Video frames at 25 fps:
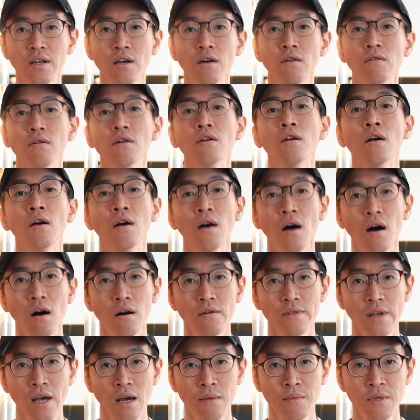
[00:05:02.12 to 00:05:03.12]
out
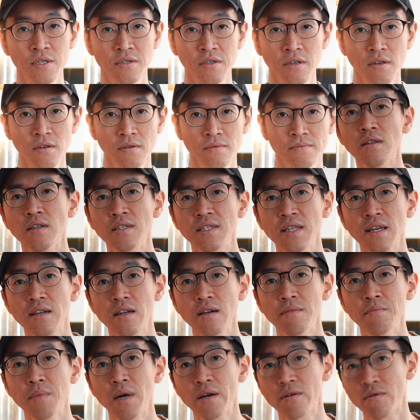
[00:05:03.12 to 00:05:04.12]
on Amazon. The
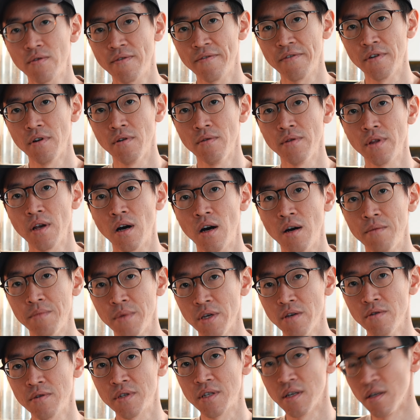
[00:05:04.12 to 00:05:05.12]
second microphone that I'm
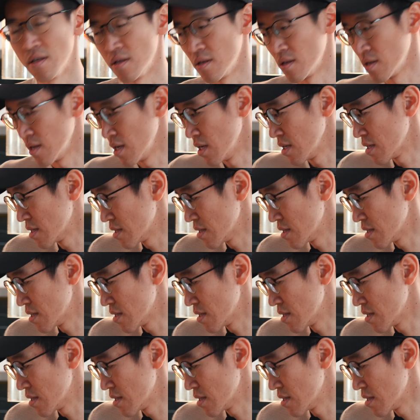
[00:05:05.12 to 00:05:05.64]
using is